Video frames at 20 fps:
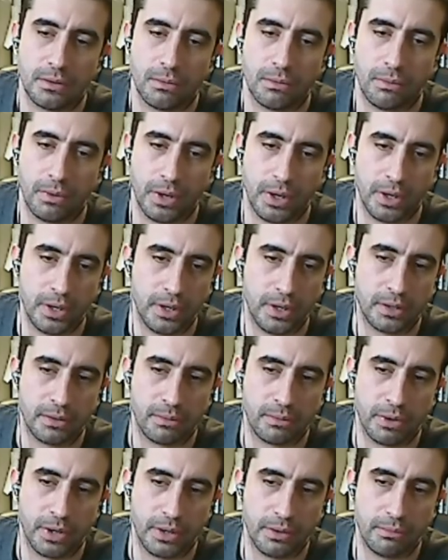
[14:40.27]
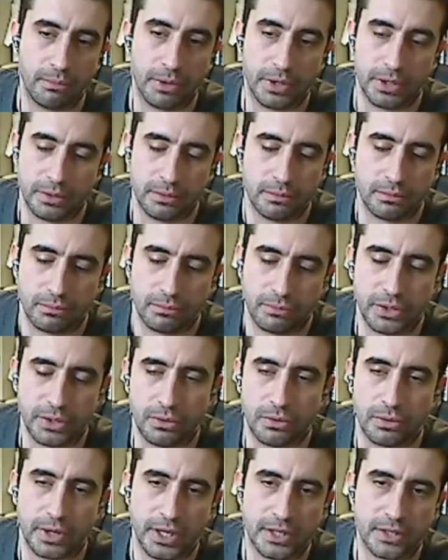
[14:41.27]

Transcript: when you look